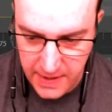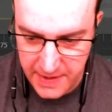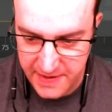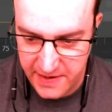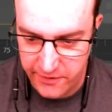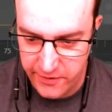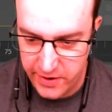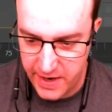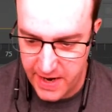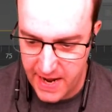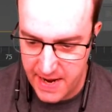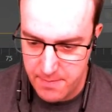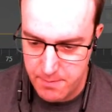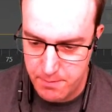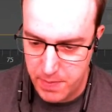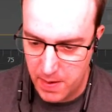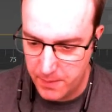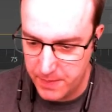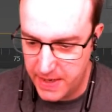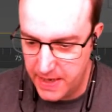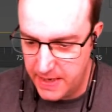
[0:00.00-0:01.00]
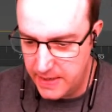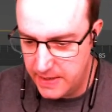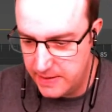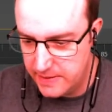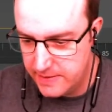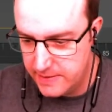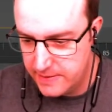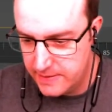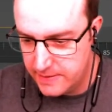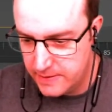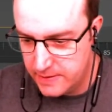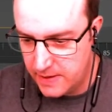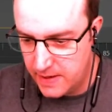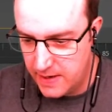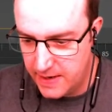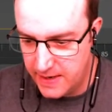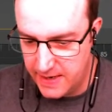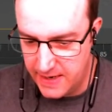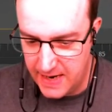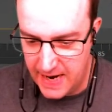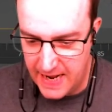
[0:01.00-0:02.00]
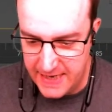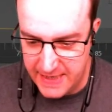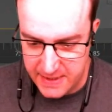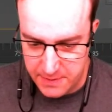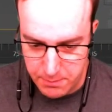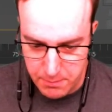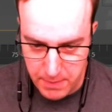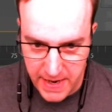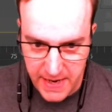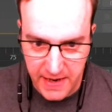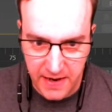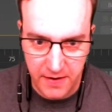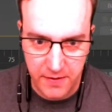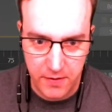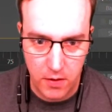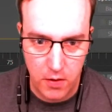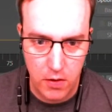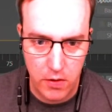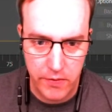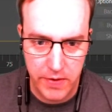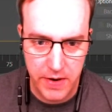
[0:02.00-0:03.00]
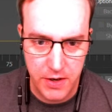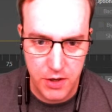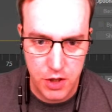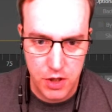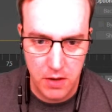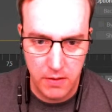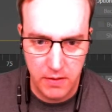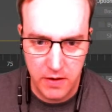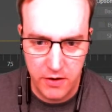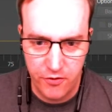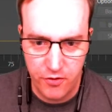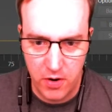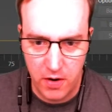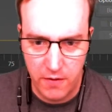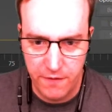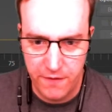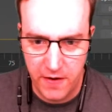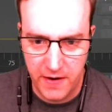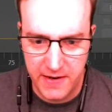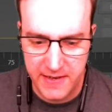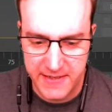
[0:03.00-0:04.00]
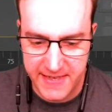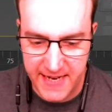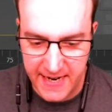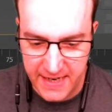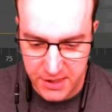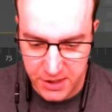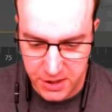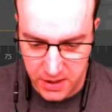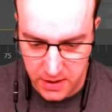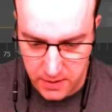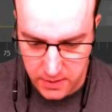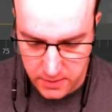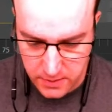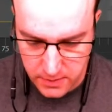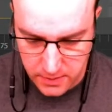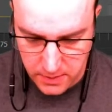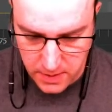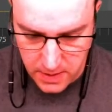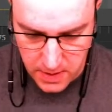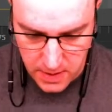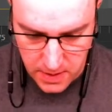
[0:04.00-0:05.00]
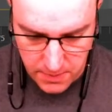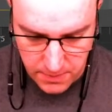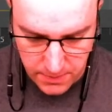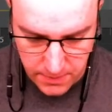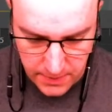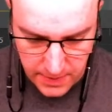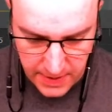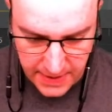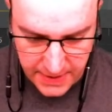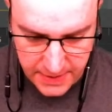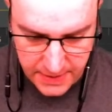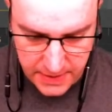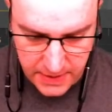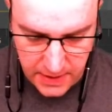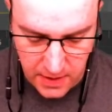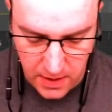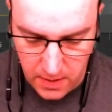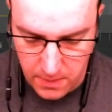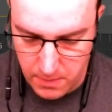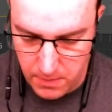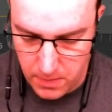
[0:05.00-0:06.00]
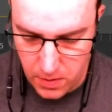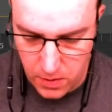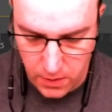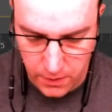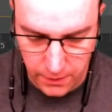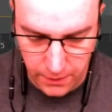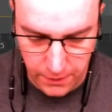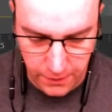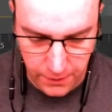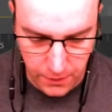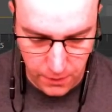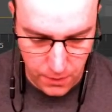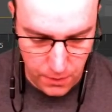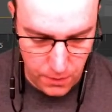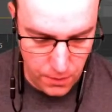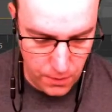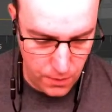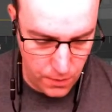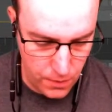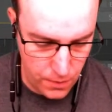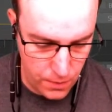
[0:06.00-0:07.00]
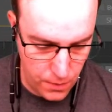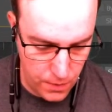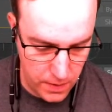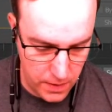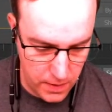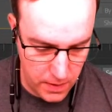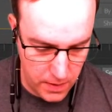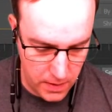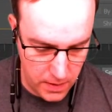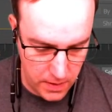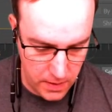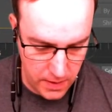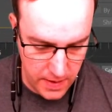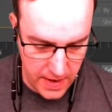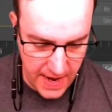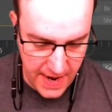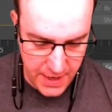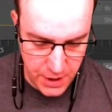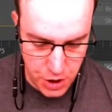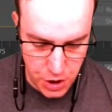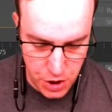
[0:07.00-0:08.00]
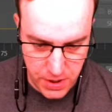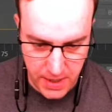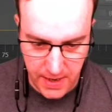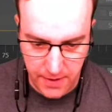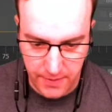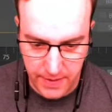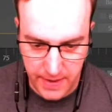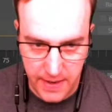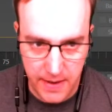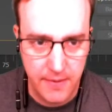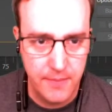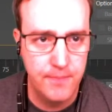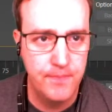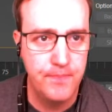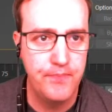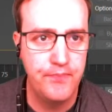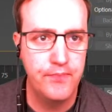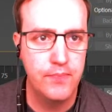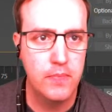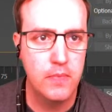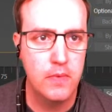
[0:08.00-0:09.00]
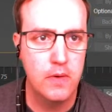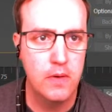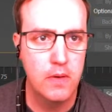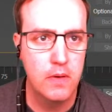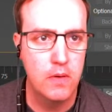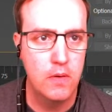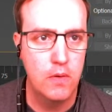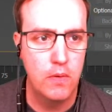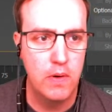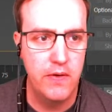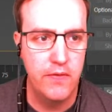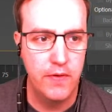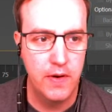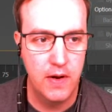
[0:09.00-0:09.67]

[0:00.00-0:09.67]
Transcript: Let's give it a name, pumpkin, and let's make it orange. I'm going to try and find a texture. Let's come onto edge down here, or